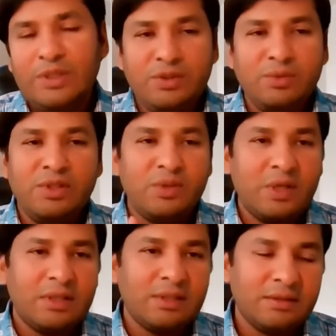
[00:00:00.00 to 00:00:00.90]
Once you need
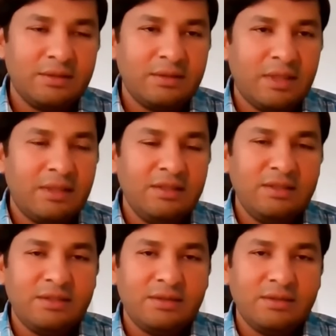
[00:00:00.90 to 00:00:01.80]
to attend, at
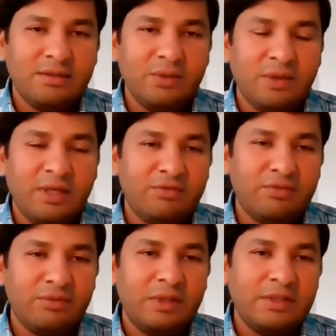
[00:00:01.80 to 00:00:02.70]
least in your
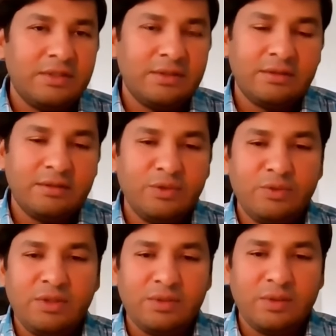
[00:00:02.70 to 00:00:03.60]
life, once
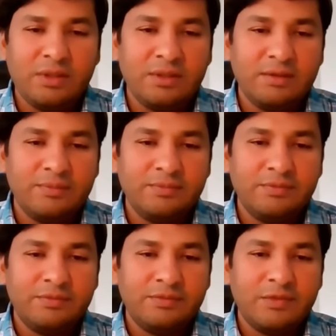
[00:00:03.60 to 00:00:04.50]
you need to attend.
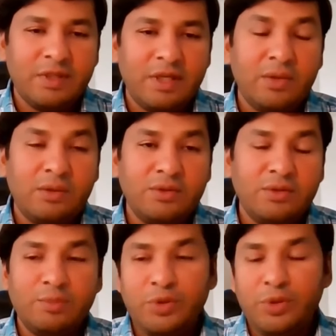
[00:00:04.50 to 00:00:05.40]
And
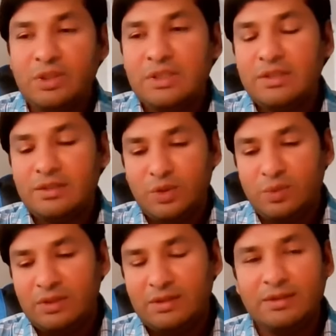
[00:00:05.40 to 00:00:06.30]
also the beauty is
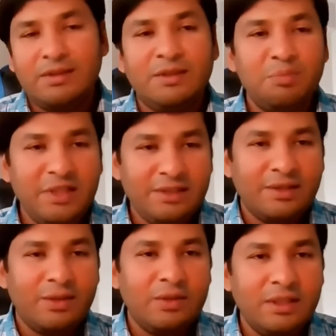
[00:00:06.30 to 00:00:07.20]
you will
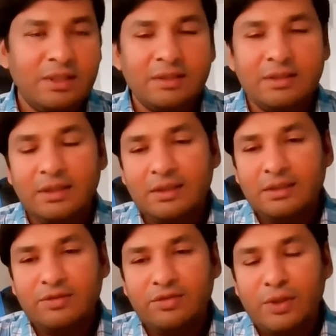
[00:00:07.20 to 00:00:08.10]
meet all the
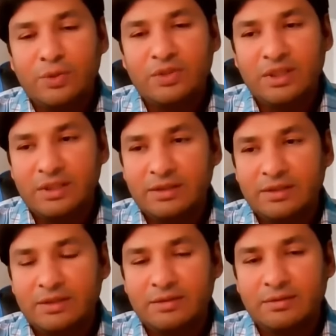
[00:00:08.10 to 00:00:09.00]
fellow
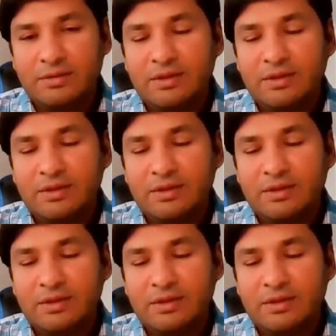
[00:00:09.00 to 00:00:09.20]
seekers.